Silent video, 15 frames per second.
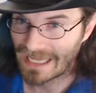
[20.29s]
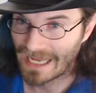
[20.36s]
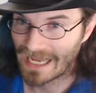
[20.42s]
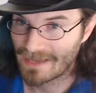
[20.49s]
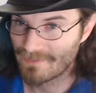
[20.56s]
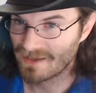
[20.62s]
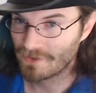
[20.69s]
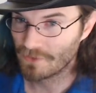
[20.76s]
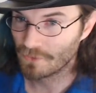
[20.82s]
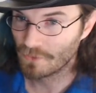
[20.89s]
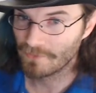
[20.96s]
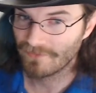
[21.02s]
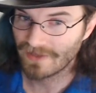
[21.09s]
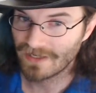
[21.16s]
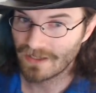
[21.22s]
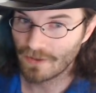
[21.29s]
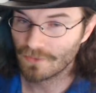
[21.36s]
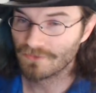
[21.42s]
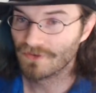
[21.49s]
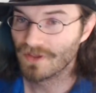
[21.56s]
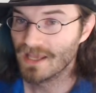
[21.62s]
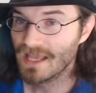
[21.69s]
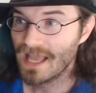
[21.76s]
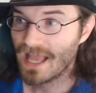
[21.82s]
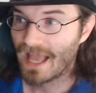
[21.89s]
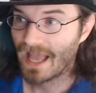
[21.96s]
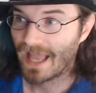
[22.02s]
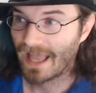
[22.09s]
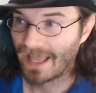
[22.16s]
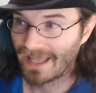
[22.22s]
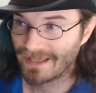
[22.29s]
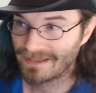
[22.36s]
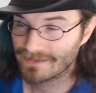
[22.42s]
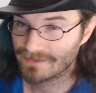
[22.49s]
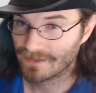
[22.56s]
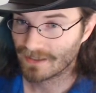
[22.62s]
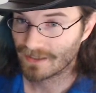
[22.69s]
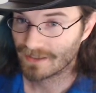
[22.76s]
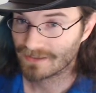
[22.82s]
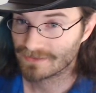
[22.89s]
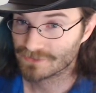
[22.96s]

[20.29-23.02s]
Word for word: I make YouTube videos, and uh,